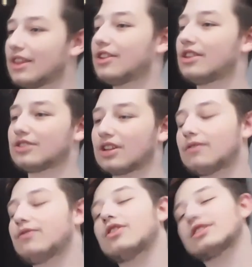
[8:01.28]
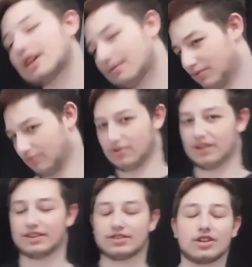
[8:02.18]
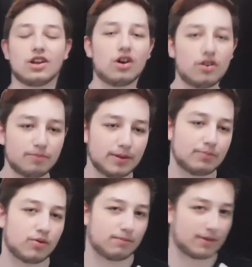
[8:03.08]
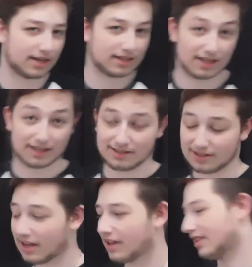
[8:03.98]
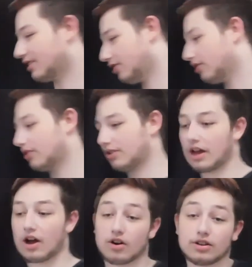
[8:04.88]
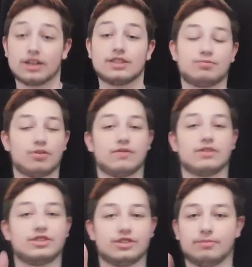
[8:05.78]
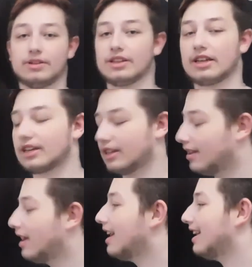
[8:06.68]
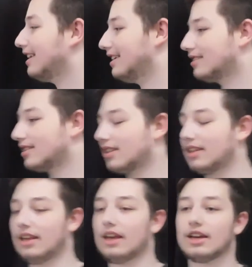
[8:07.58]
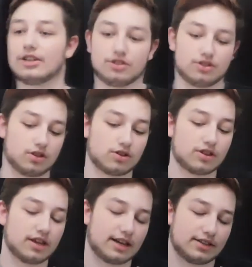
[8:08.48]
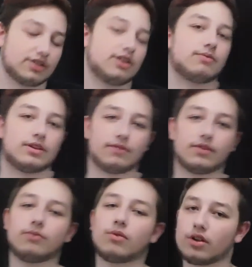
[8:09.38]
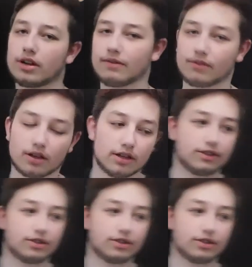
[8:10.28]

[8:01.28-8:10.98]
there's a, for example, right? There's a lot of people in my class that do, that aren't as privileged as me that can easily just look on the internet whenever they want, every, uh,